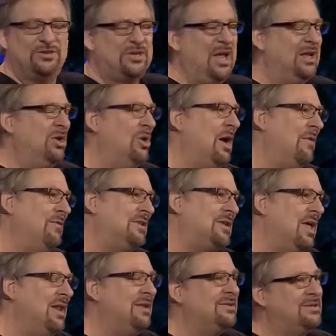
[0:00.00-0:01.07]
of saying, you know, I have a
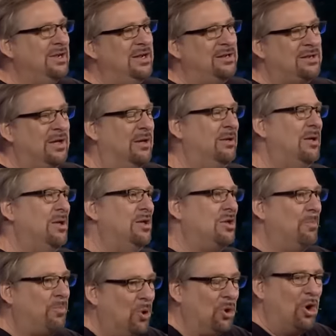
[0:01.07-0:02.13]
tendency to
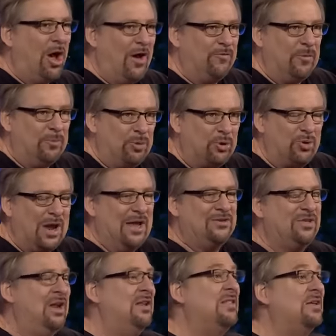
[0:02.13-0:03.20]
put off and
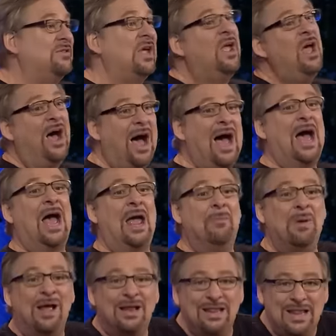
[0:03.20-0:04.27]
procrastinate, they say,
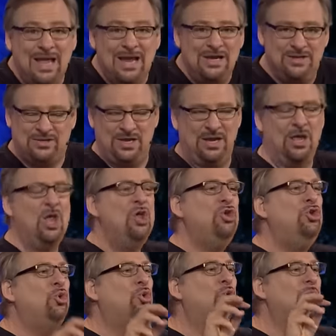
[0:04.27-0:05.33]
I'm lazy.
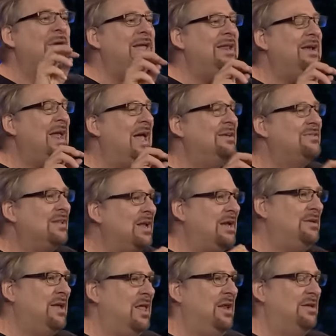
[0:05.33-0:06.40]
You create it as an
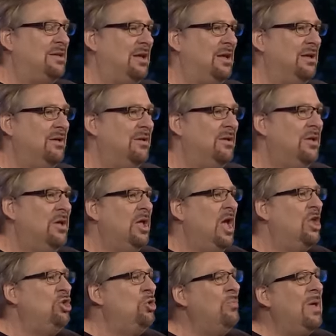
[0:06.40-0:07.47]
identity.
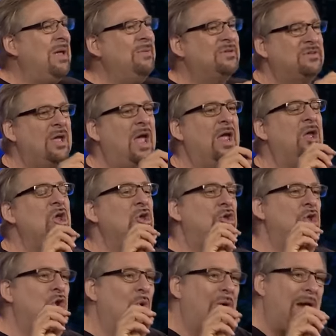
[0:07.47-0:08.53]
And you may say,
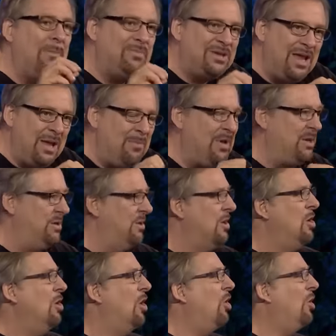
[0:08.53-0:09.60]
you know, I'm timid,
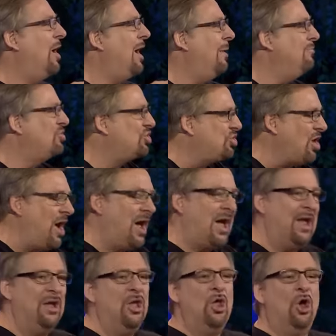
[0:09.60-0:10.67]
or I'm
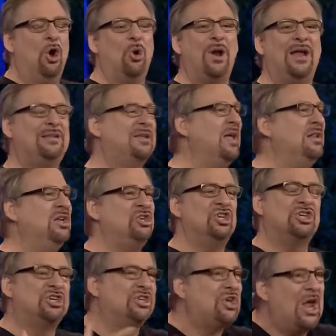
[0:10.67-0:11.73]
shy, or I tend to
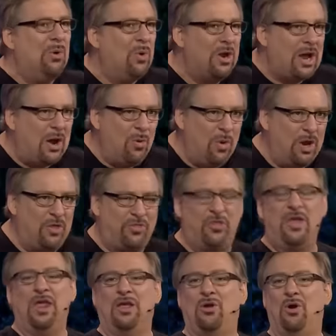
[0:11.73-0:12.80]
just say what I want to
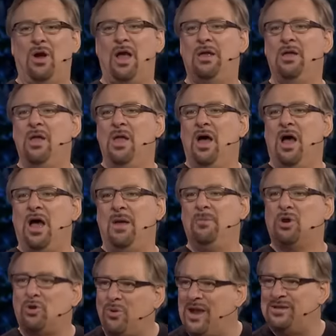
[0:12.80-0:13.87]
think, or
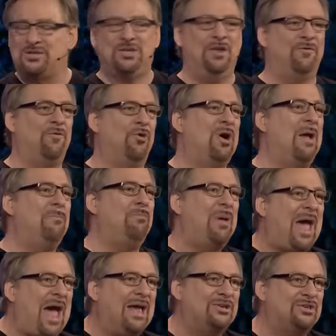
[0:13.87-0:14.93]
I'm aggressive, or I'm
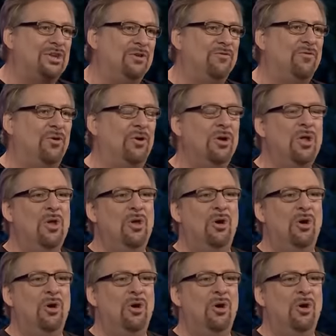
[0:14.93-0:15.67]
passive, or